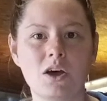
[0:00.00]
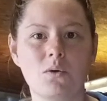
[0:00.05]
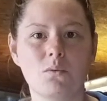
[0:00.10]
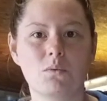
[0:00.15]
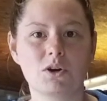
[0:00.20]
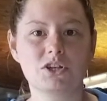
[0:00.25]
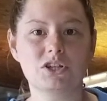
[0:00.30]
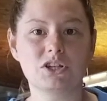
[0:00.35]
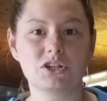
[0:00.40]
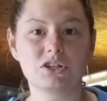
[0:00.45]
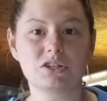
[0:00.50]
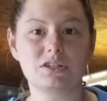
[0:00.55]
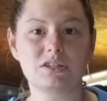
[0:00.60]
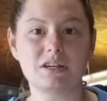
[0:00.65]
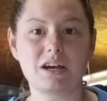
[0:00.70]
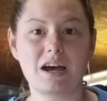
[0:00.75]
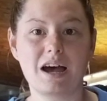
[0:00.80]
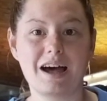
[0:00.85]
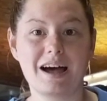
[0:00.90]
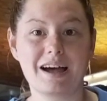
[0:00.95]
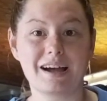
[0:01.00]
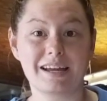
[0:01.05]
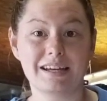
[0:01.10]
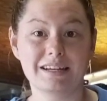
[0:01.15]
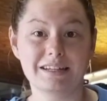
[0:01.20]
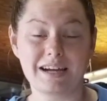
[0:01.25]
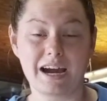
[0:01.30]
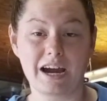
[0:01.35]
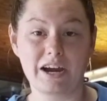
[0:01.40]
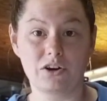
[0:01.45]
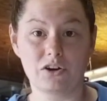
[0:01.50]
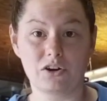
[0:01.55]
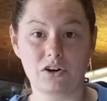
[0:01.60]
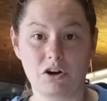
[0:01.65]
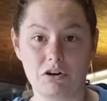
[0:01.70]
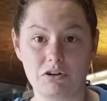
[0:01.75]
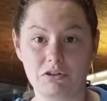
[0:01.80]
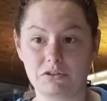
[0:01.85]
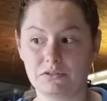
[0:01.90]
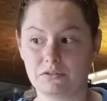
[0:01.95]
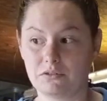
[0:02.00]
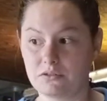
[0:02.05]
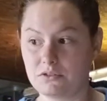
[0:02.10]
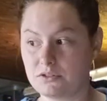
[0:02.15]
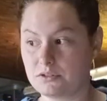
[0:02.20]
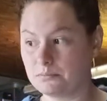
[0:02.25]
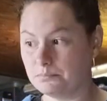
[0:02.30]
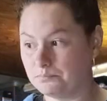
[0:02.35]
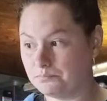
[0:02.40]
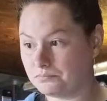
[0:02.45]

which is container gardens.